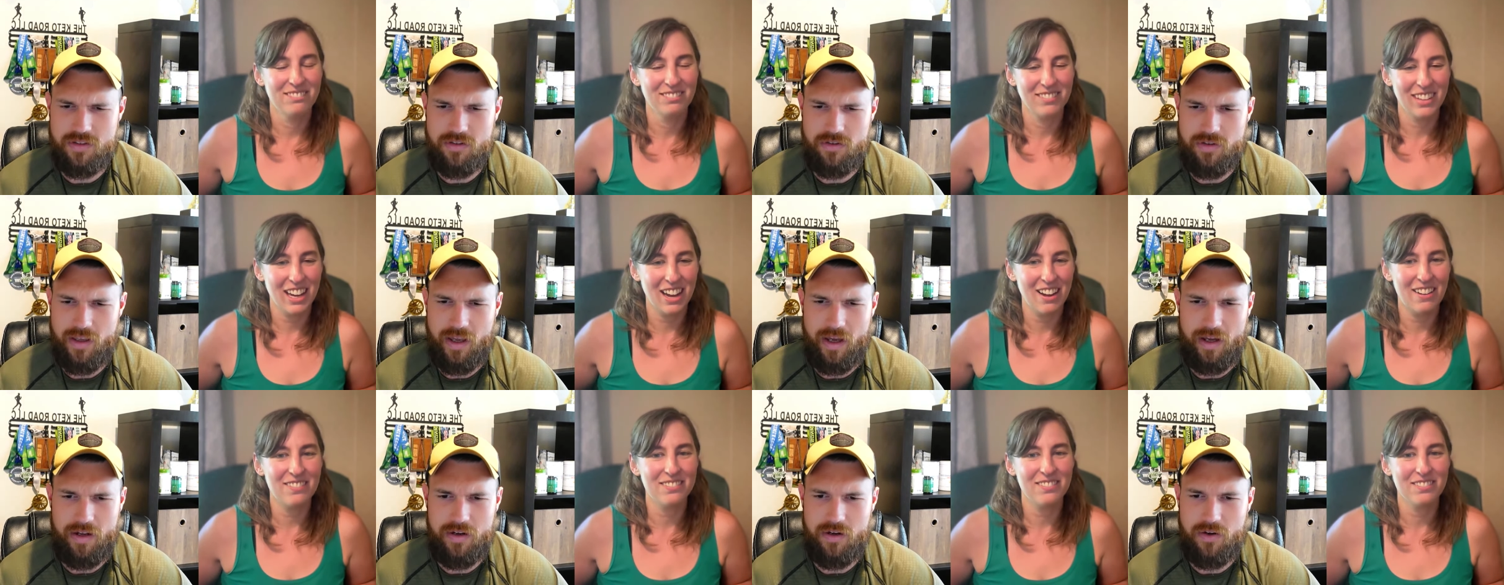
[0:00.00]
Speaker 1: yeah,
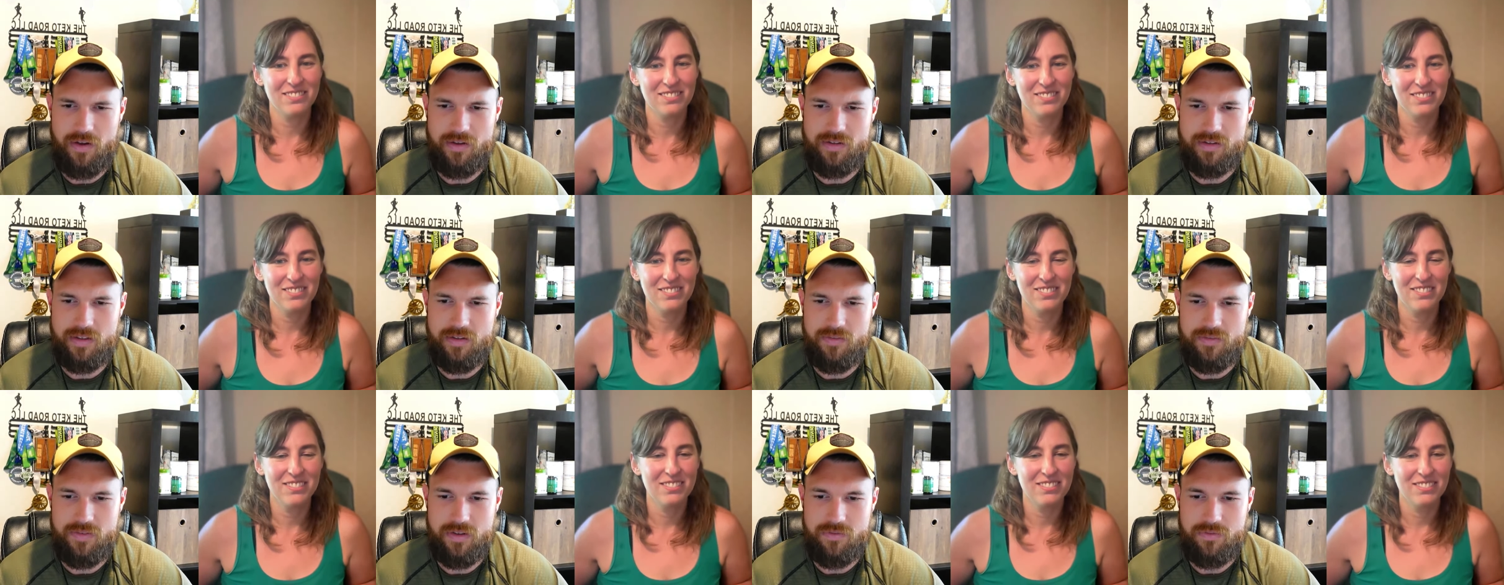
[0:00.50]
no, I love
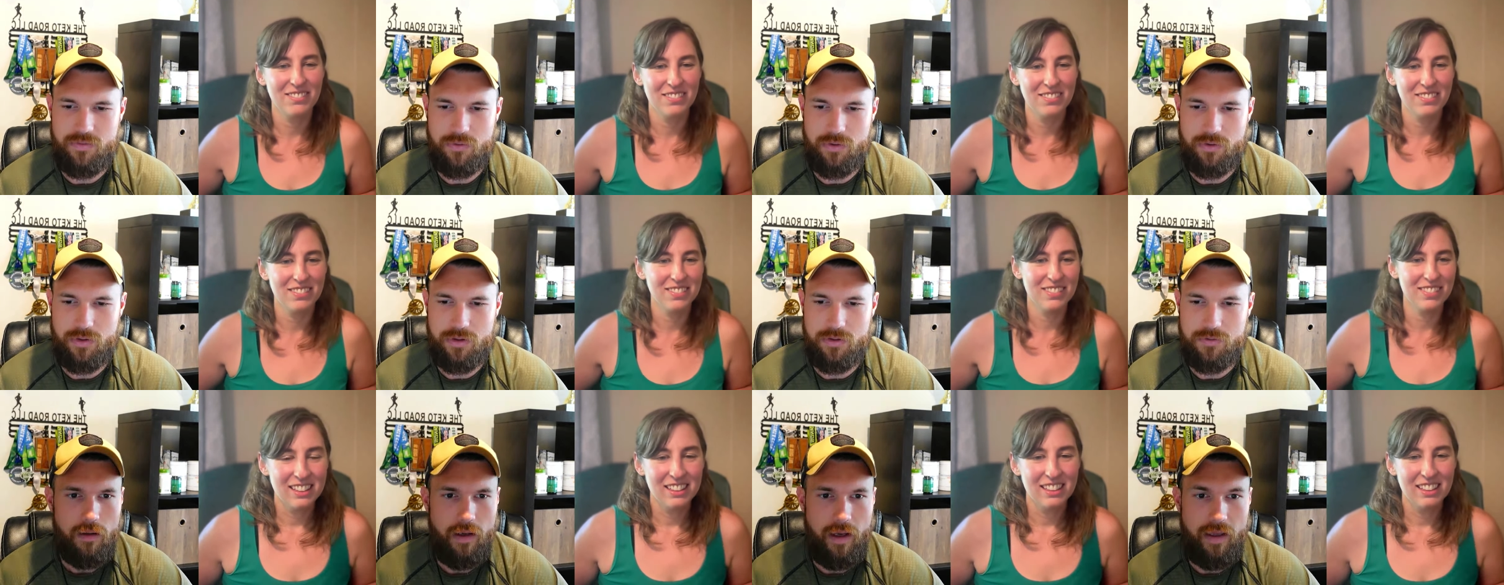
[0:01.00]
that for you.
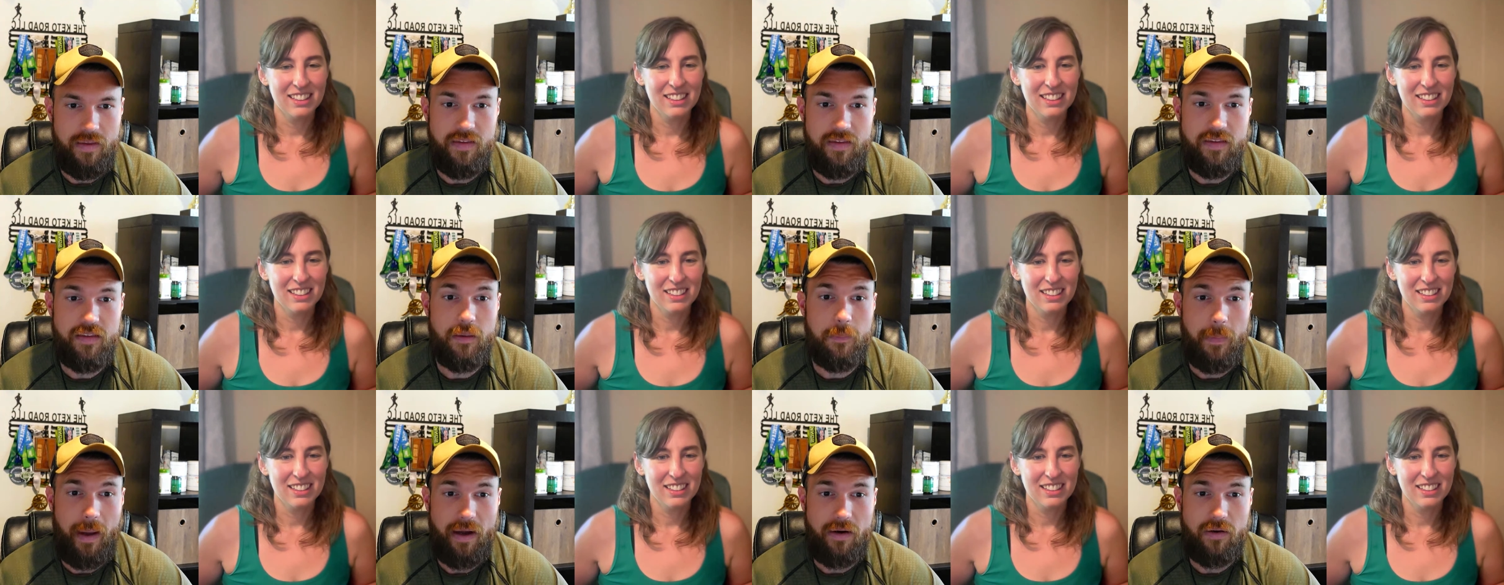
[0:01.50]
And then the
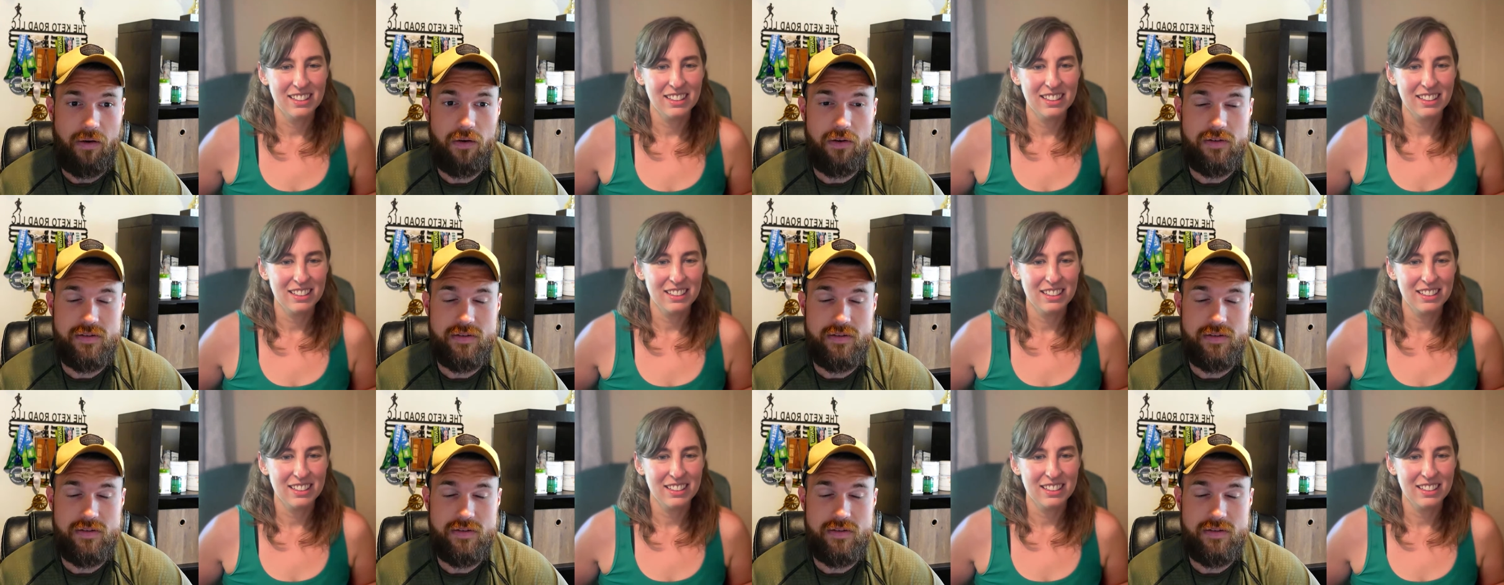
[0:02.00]
macros,